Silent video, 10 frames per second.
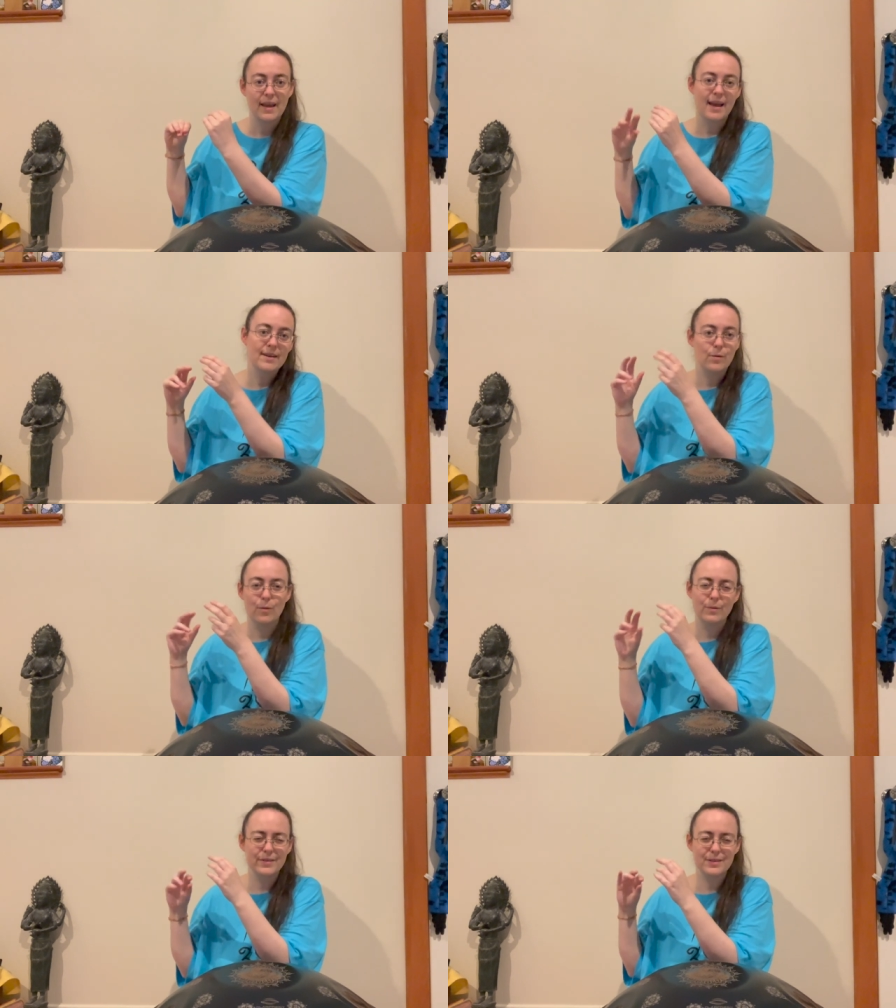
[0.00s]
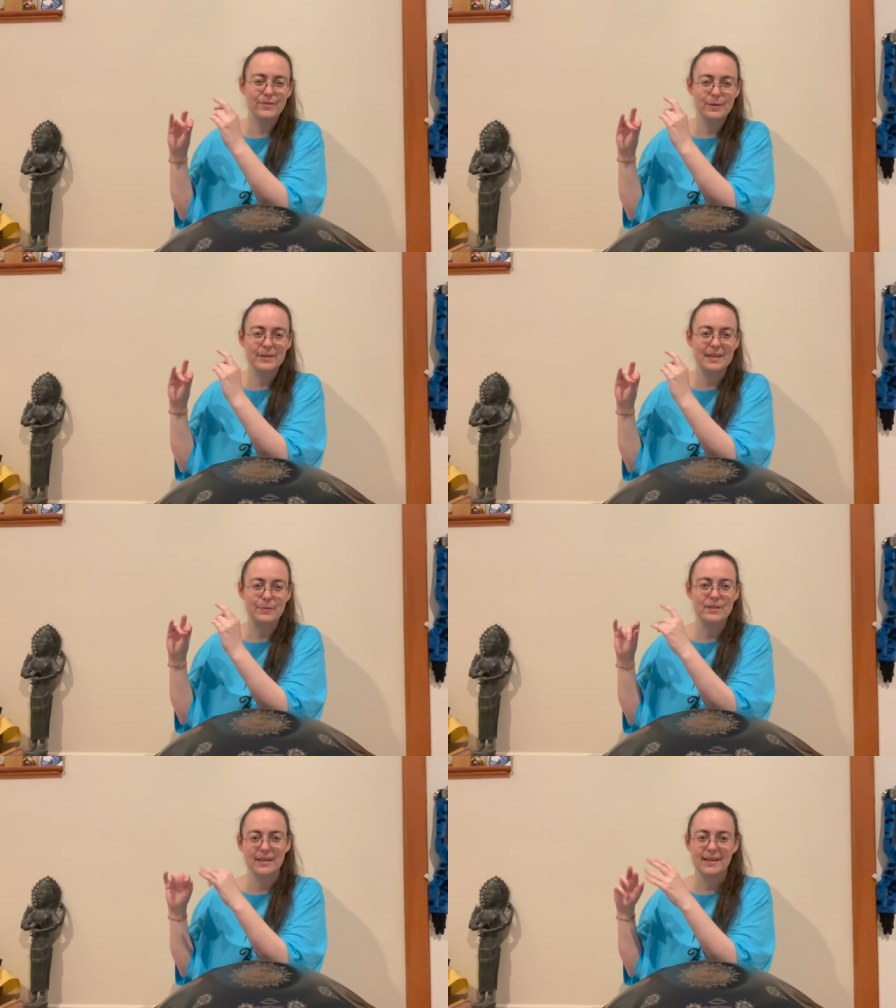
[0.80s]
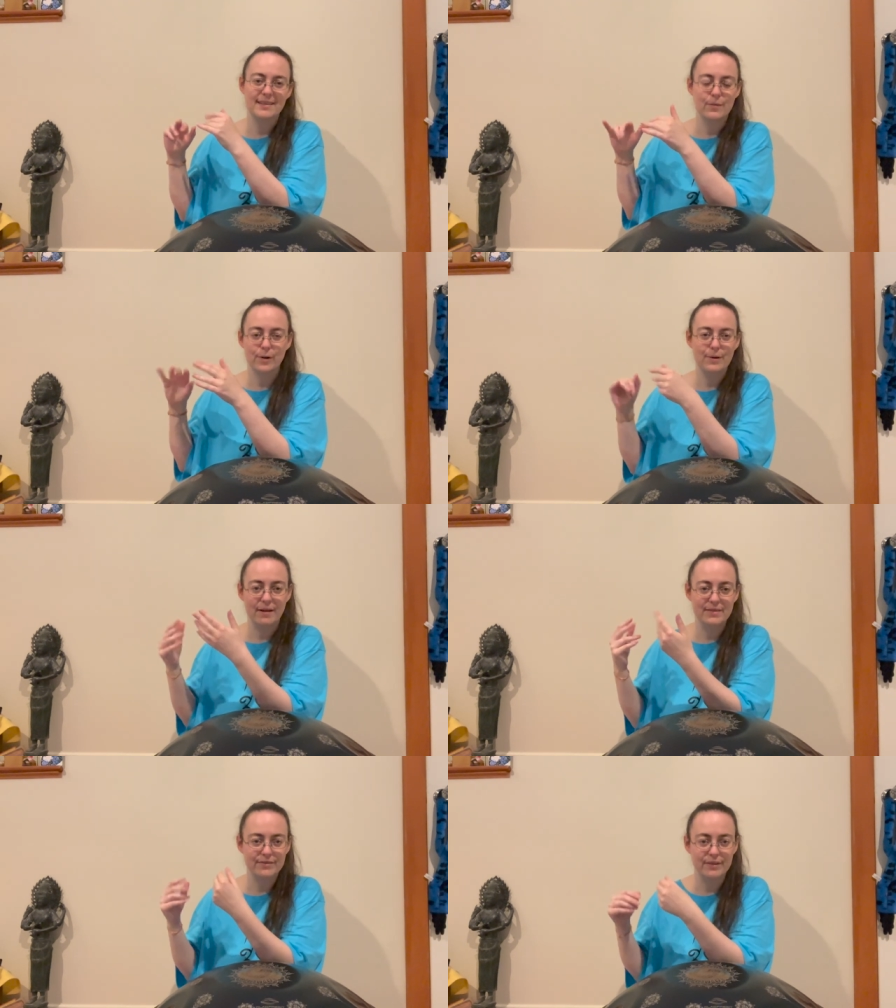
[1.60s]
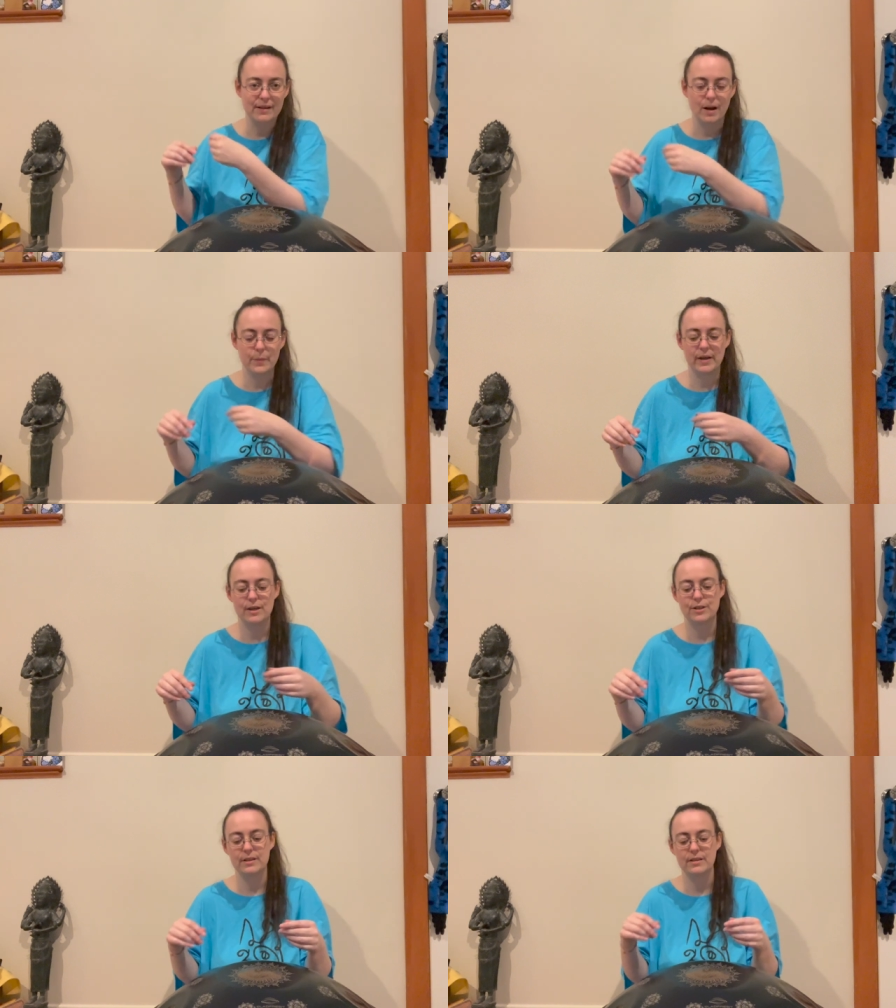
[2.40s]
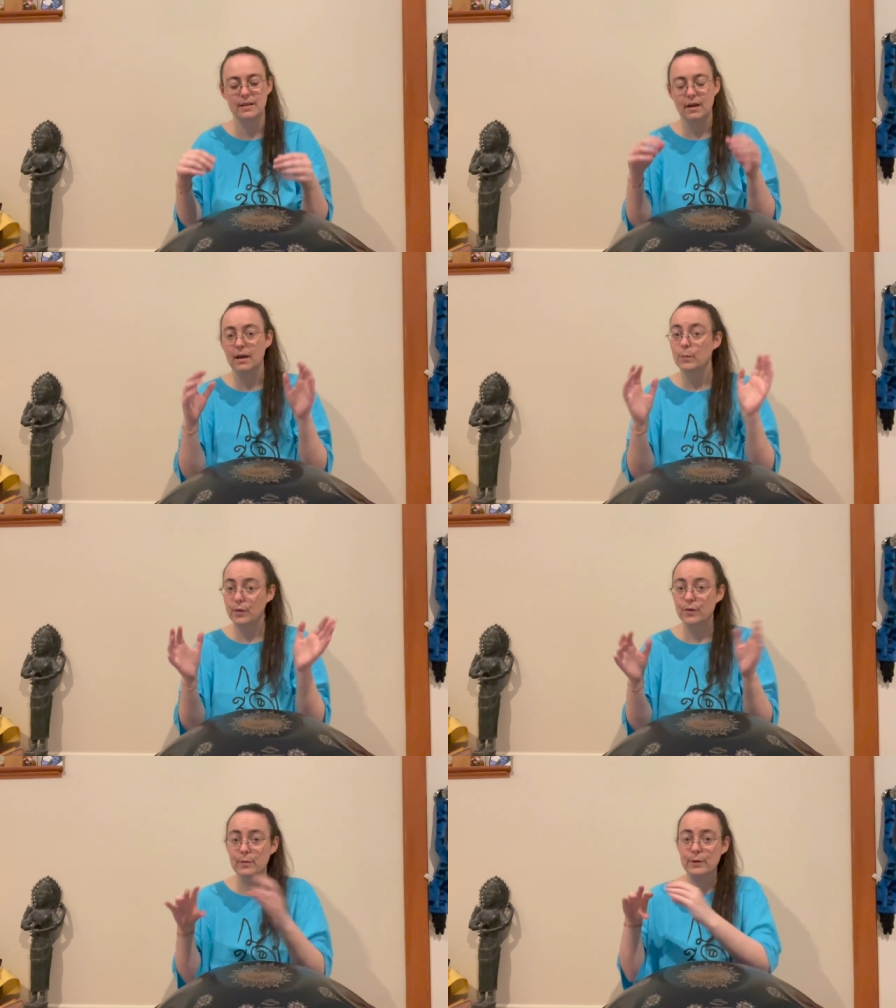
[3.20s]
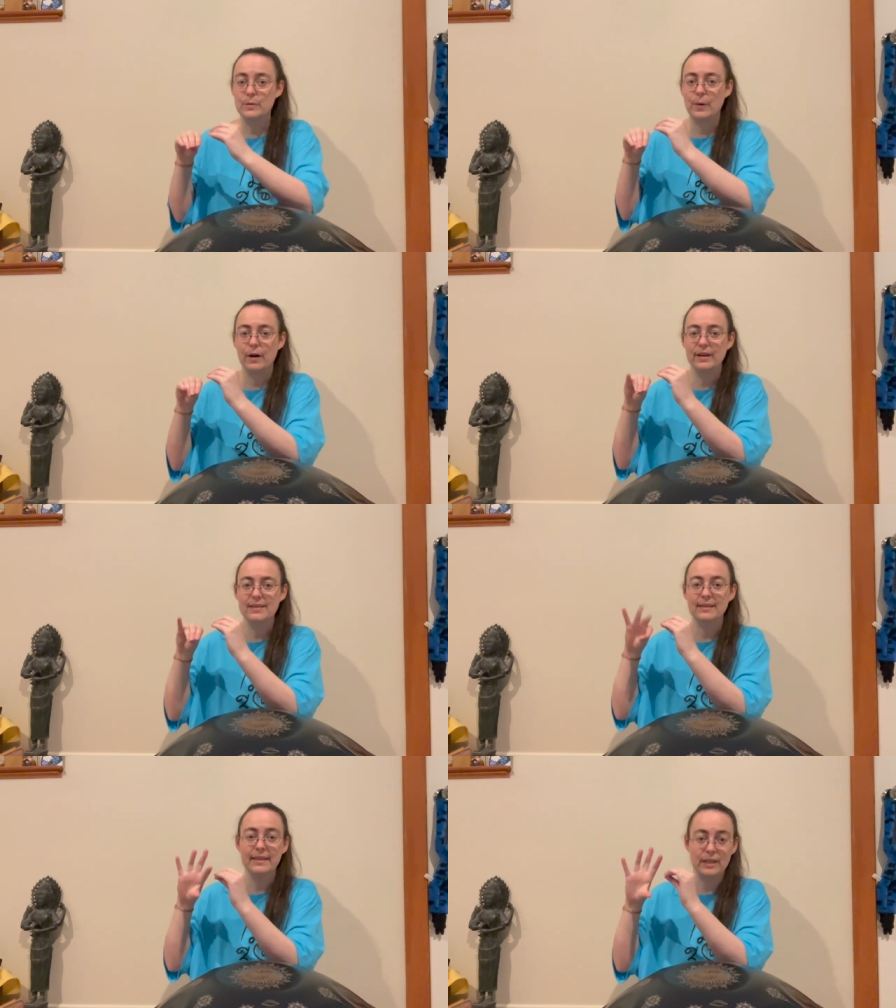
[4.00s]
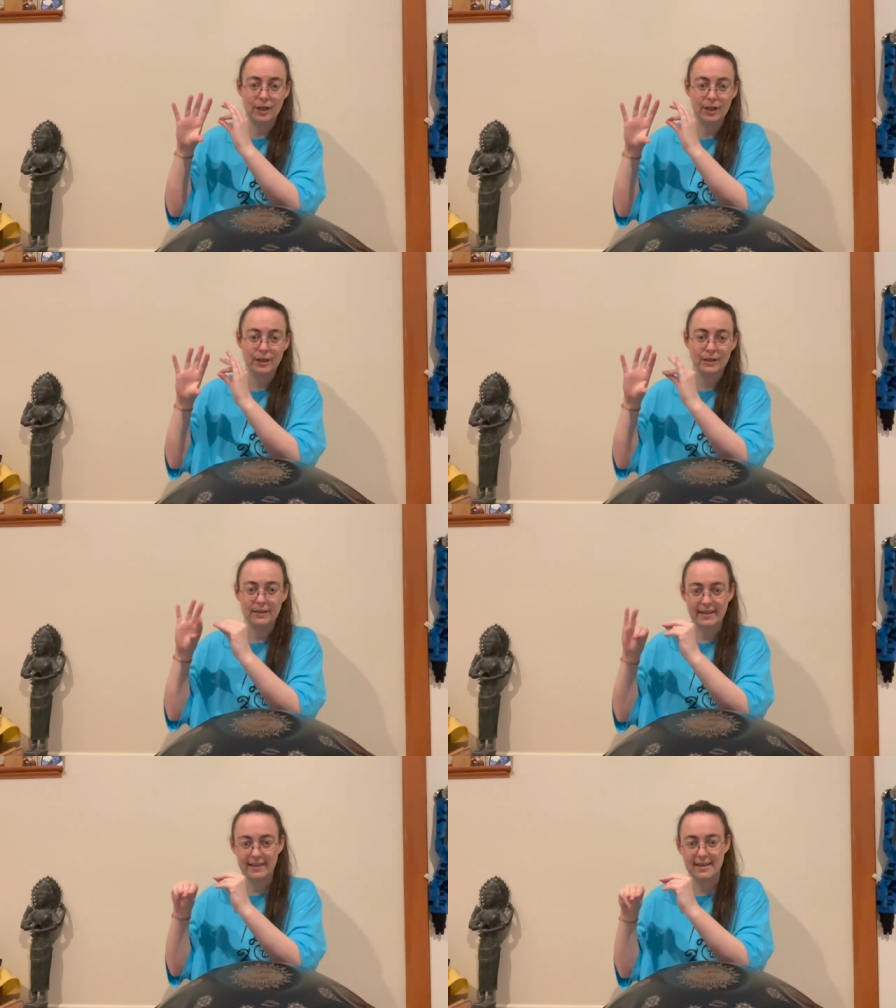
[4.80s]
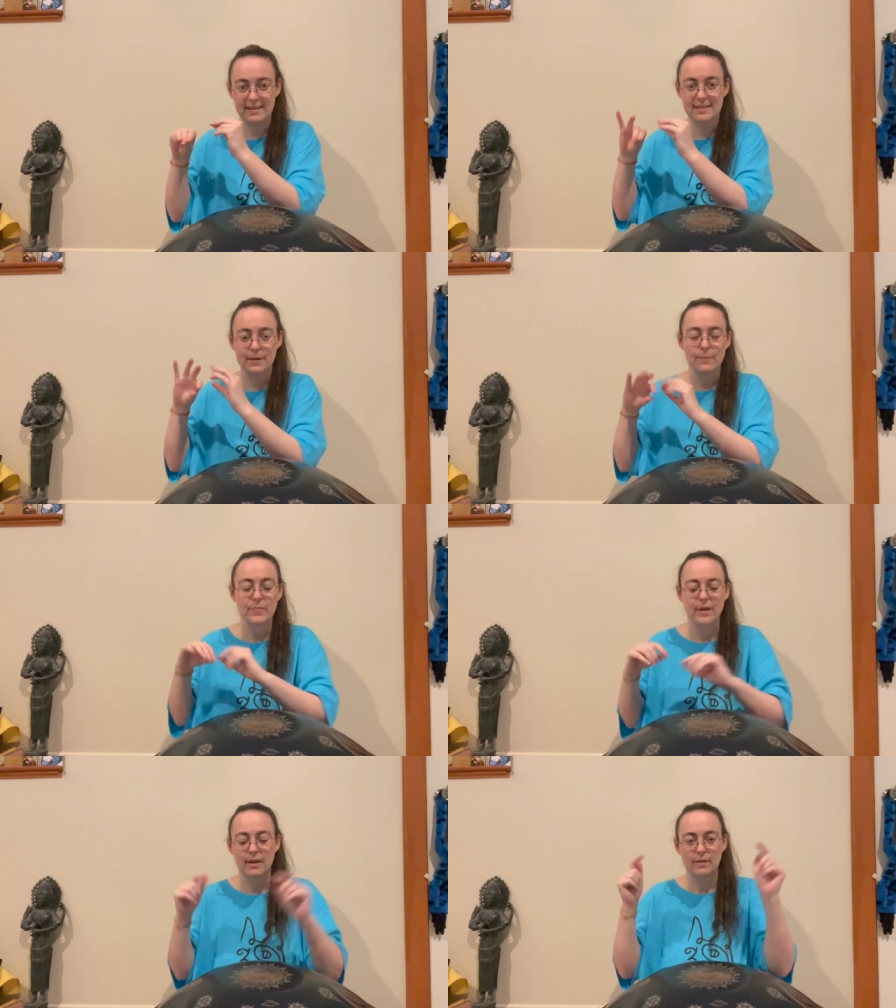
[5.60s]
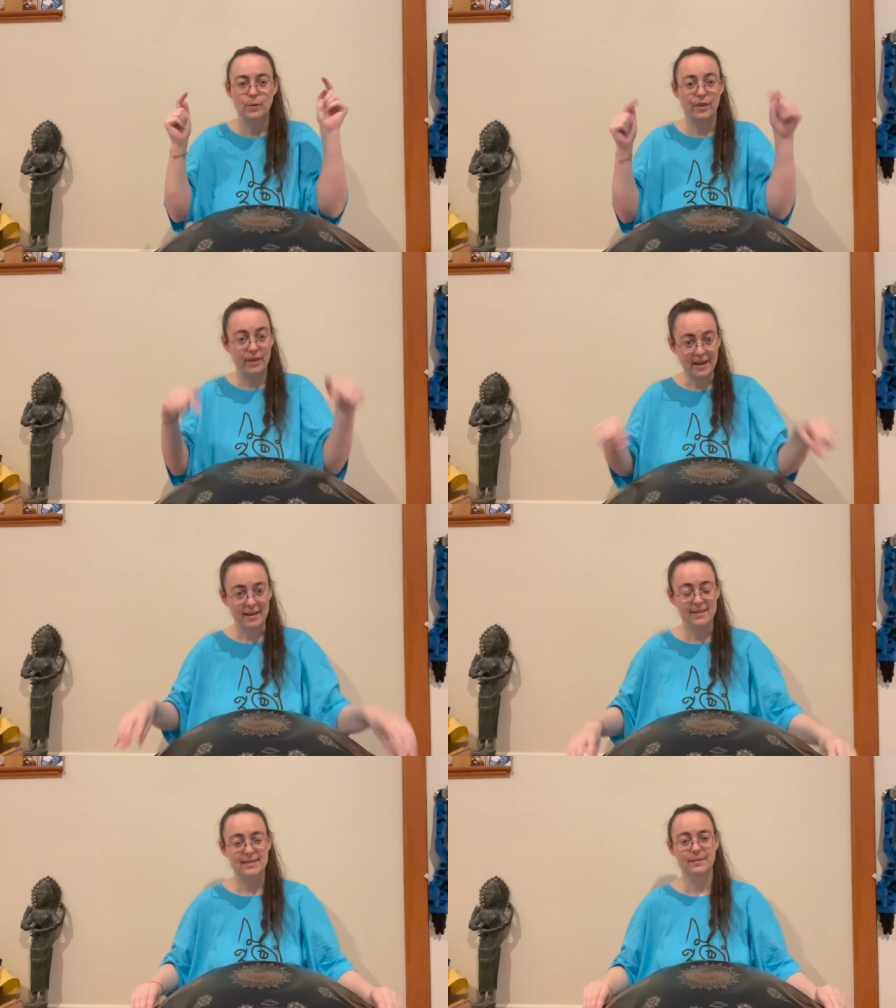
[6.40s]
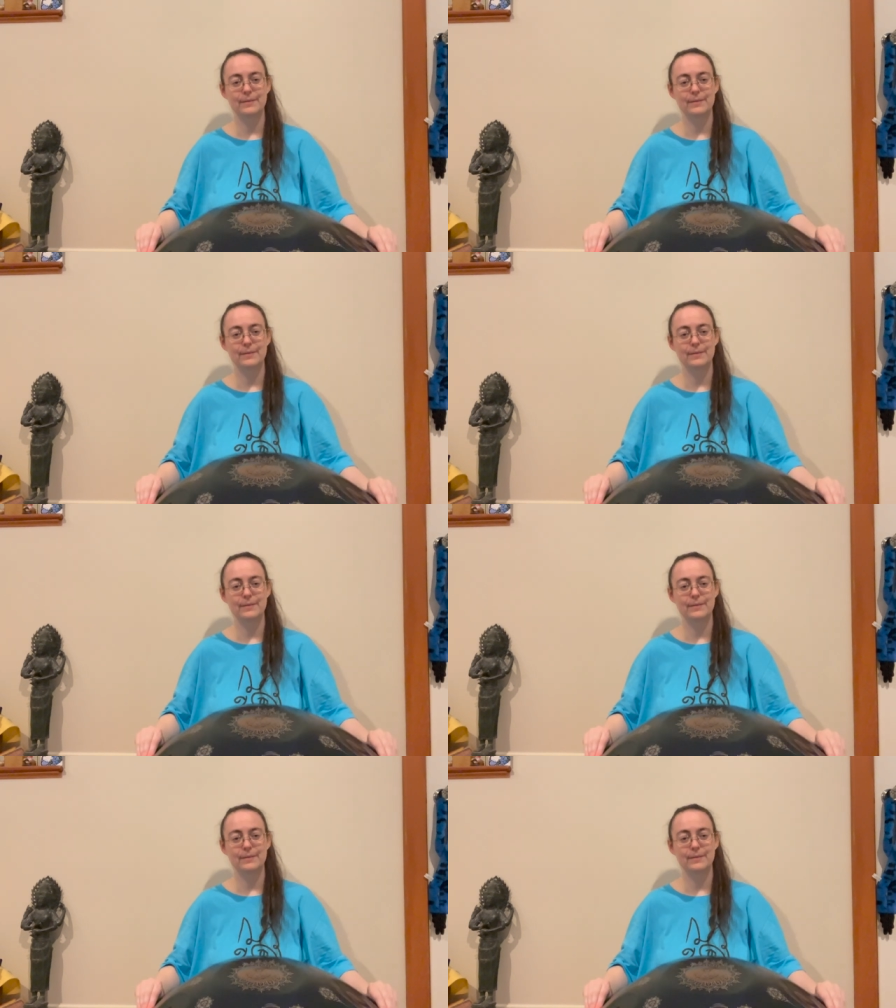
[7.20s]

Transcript: And there's a few exceptions, like I said, where you have different combinations. But for the most part, it's linear like this. With this,